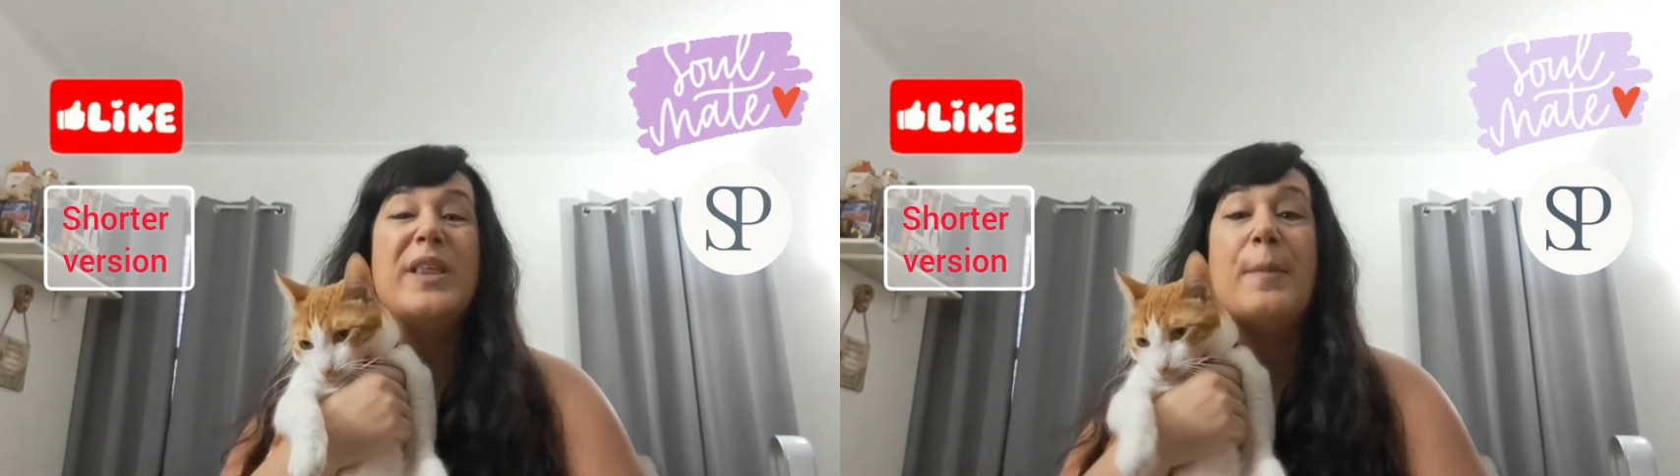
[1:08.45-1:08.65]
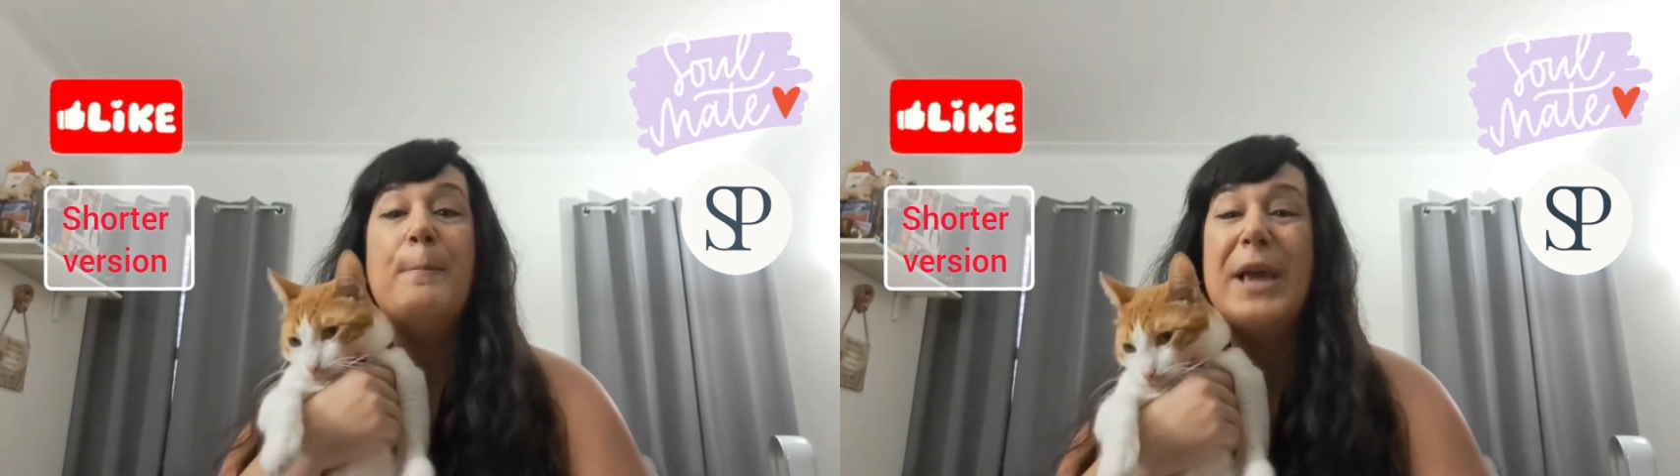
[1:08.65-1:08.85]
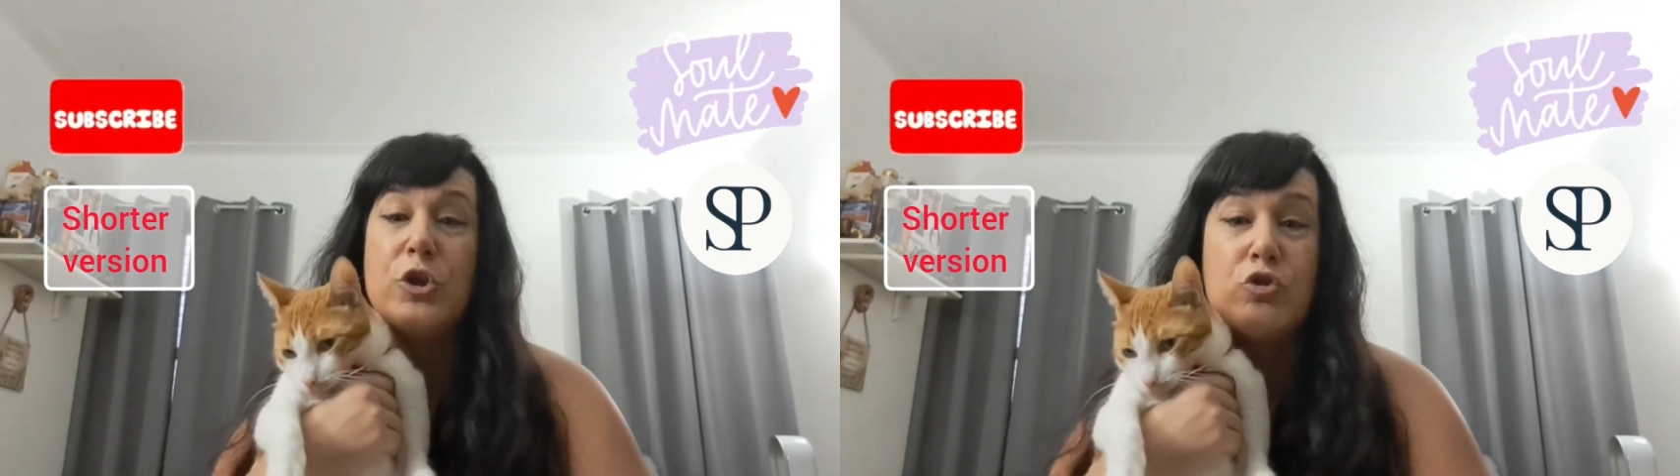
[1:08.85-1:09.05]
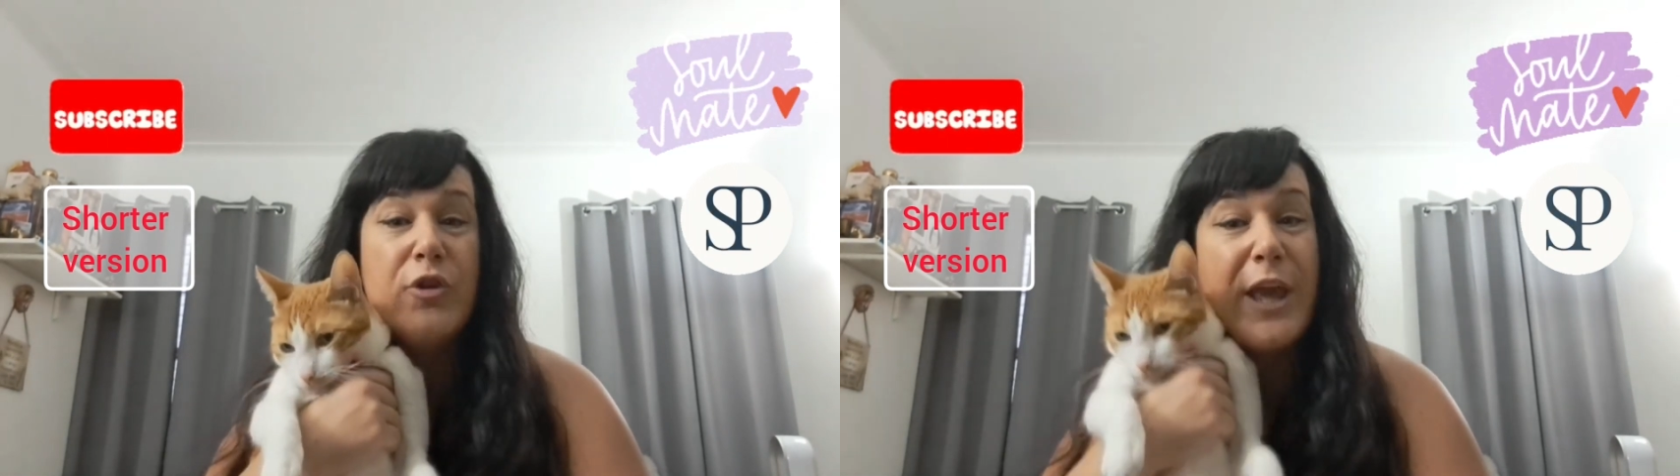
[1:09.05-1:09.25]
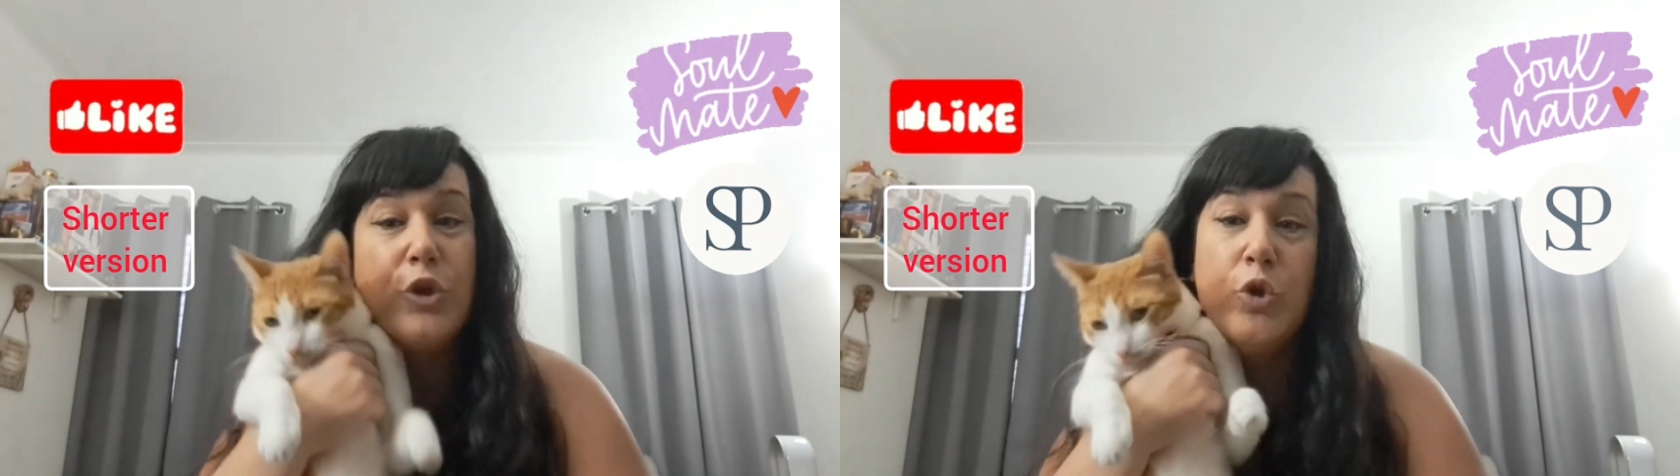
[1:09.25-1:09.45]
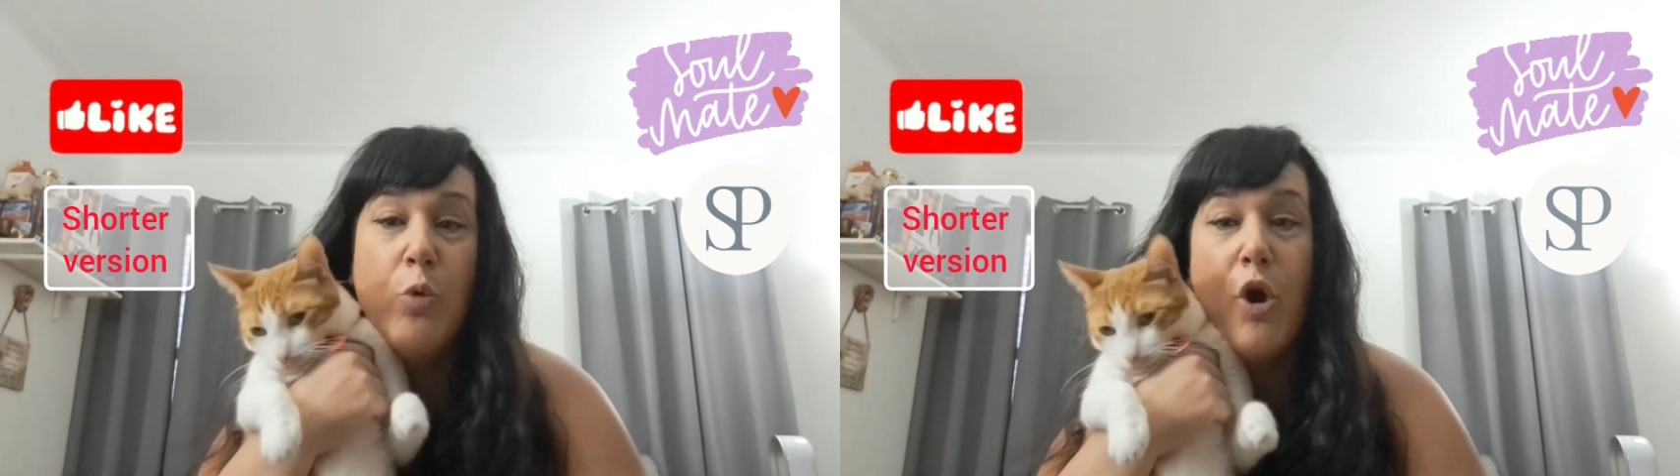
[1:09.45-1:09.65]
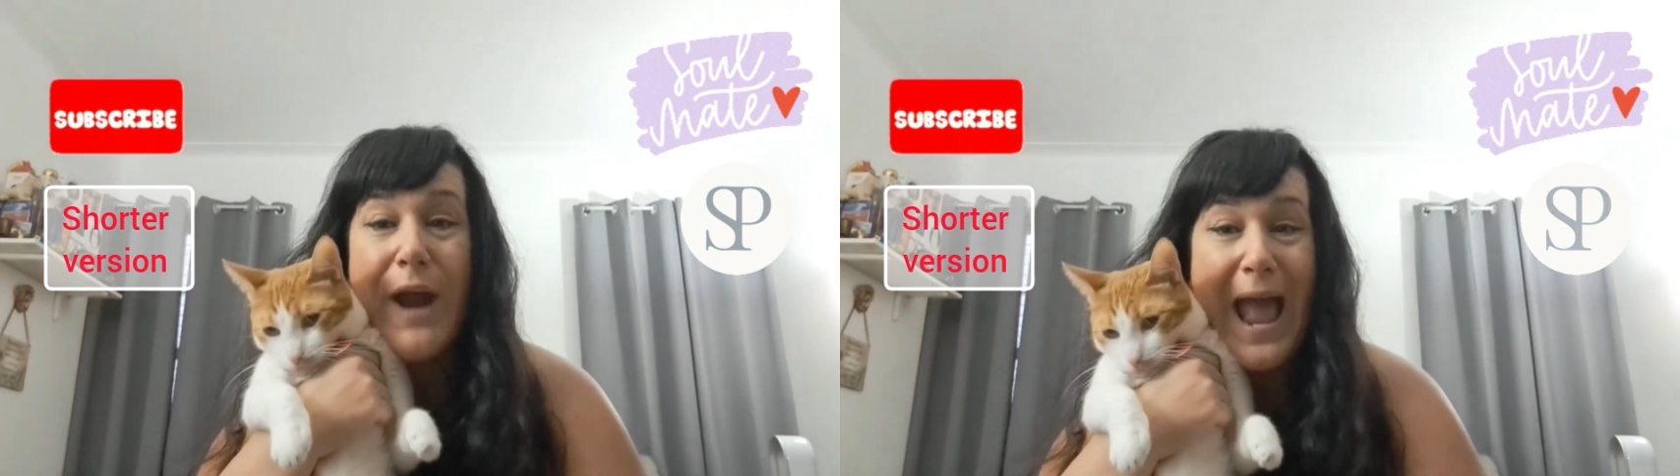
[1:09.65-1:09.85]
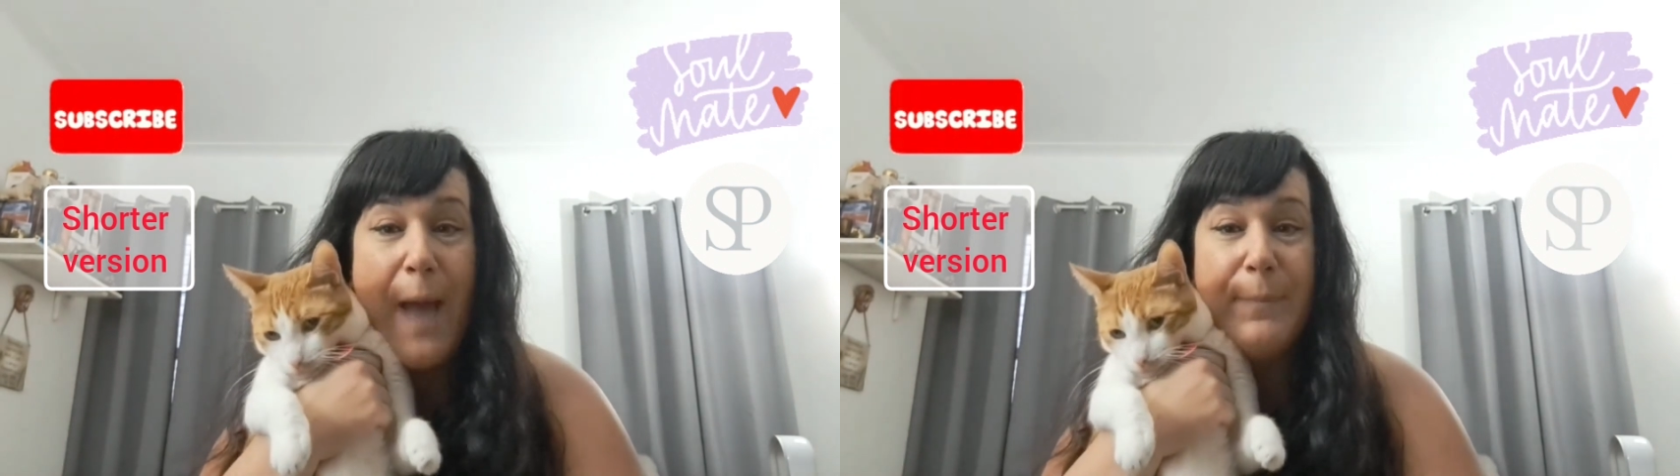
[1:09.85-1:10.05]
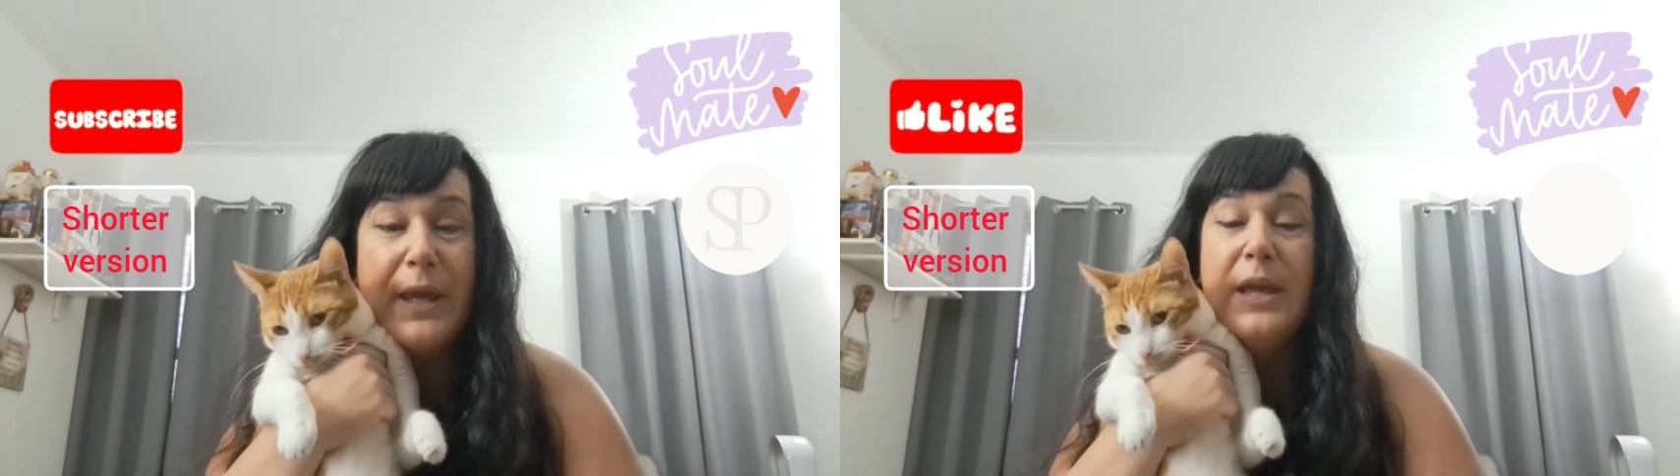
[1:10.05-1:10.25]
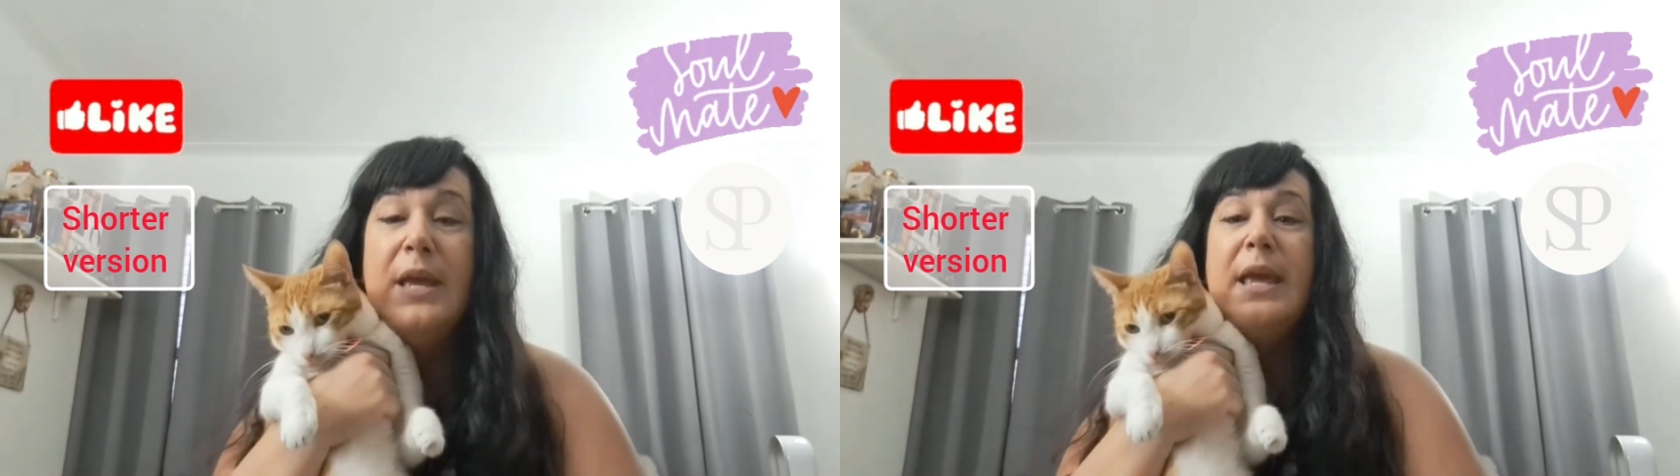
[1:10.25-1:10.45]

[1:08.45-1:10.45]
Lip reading: is make sure that you are happy.